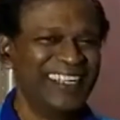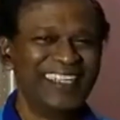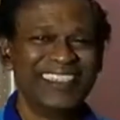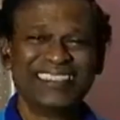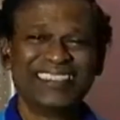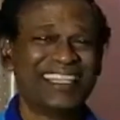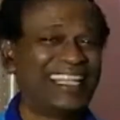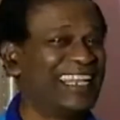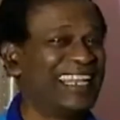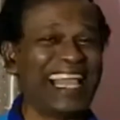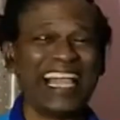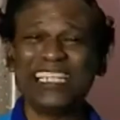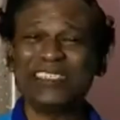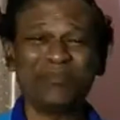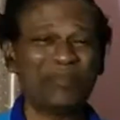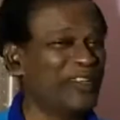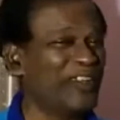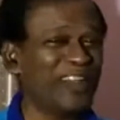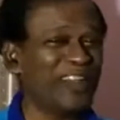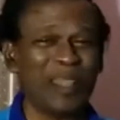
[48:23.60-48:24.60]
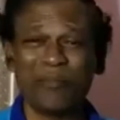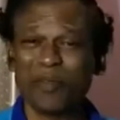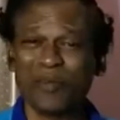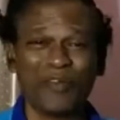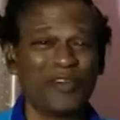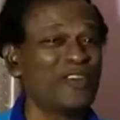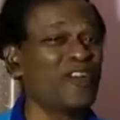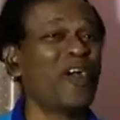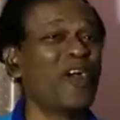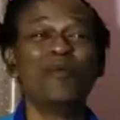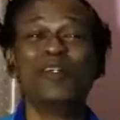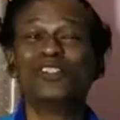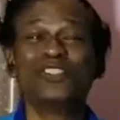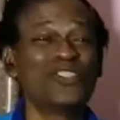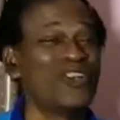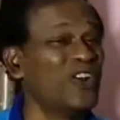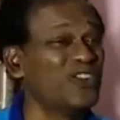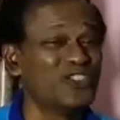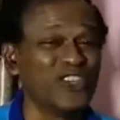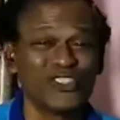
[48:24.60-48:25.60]
The light may not appear for normal
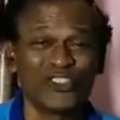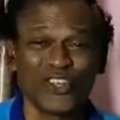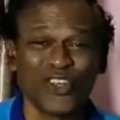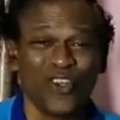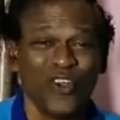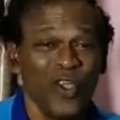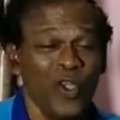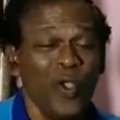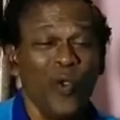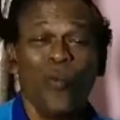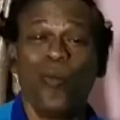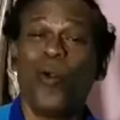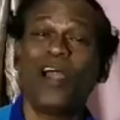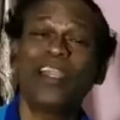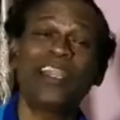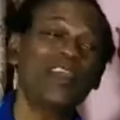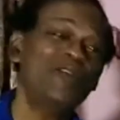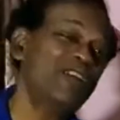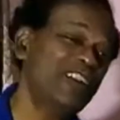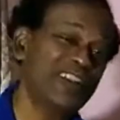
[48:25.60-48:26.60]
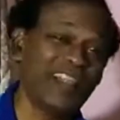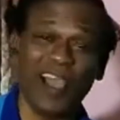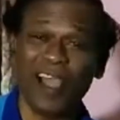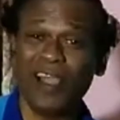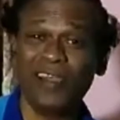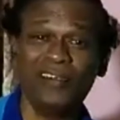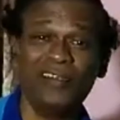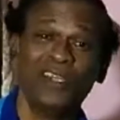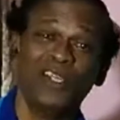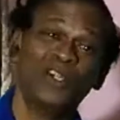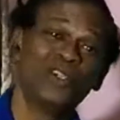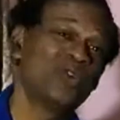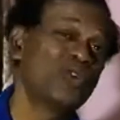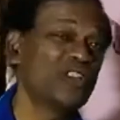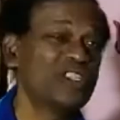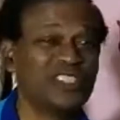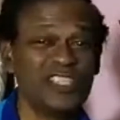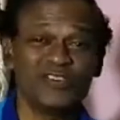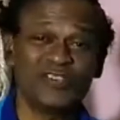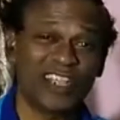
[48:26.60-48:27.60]
souls also. What have you done to
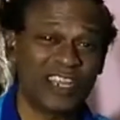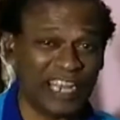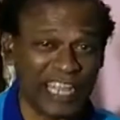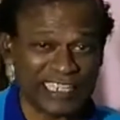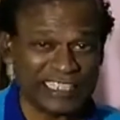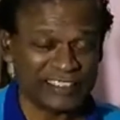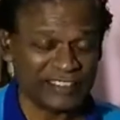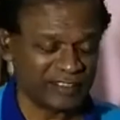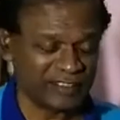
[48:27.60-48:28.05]
receive the light?